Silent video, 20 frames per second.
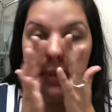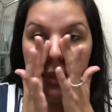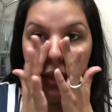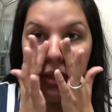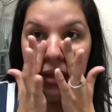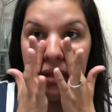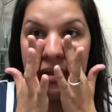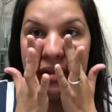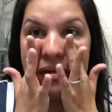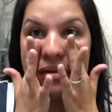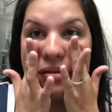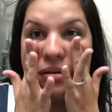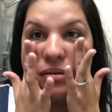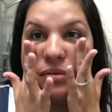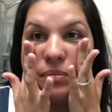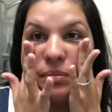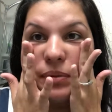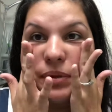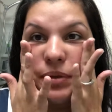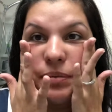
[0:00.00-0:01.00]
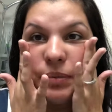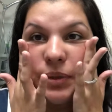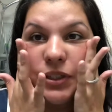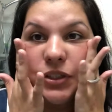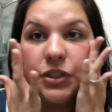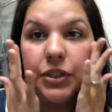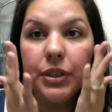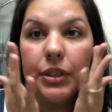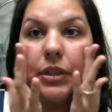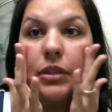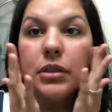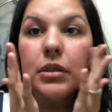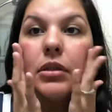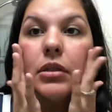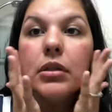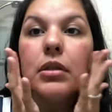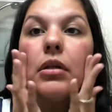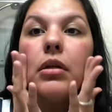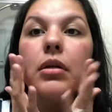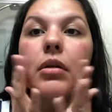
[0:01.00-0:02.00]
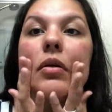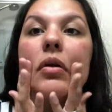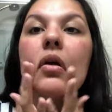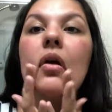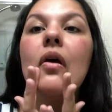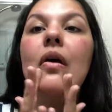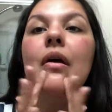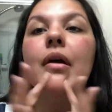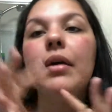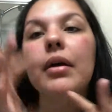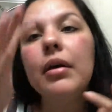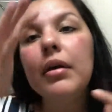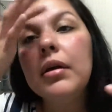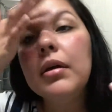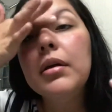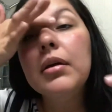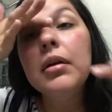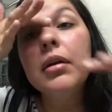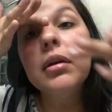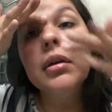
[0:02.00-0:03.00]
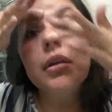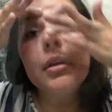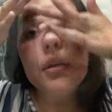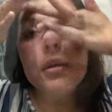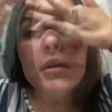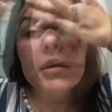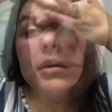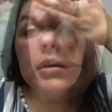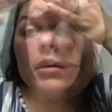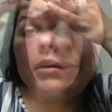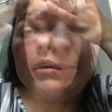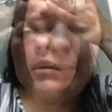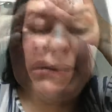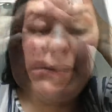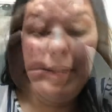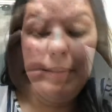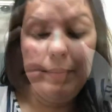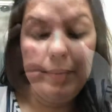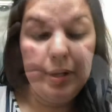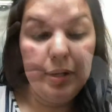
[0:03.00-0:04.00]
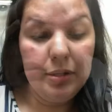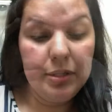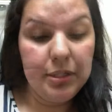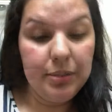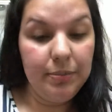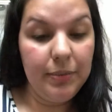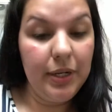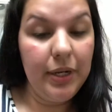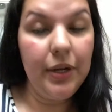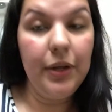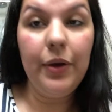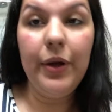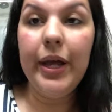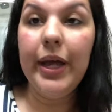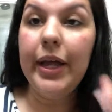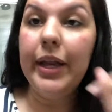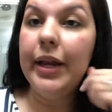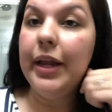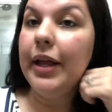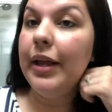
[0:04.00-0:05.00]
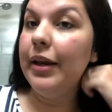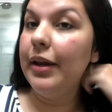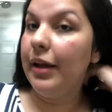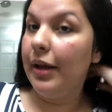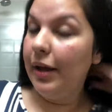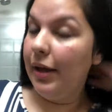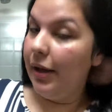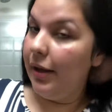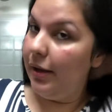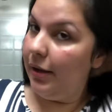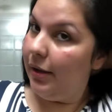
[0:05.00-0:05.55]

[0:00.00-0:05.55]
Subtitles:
And a little bit of my cheeks. While I'm doing my eyebrows, I'm gonna go ahead and